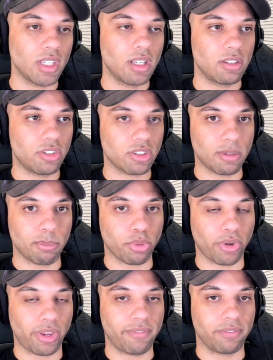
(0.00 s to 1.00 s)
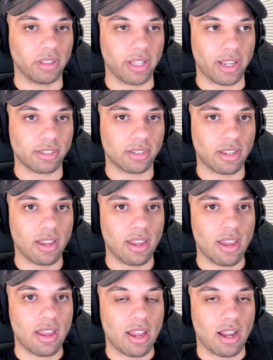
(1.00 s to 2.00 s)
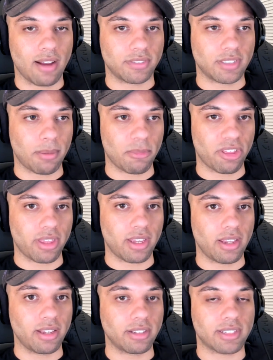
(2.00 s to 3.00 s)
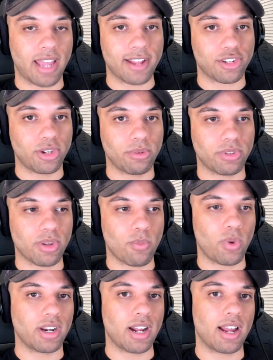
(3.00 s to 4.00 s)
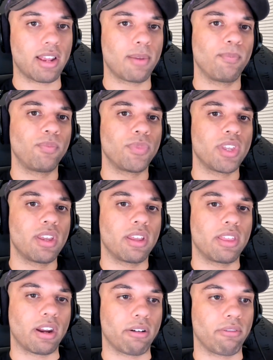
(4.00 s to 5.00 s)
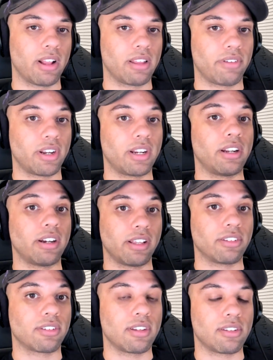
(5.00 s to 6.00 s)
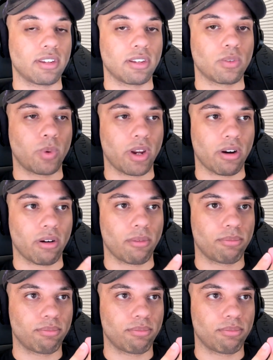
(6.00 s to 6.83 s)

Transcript: just a brief list of some of the statutes and whatnot that are relevant in instances where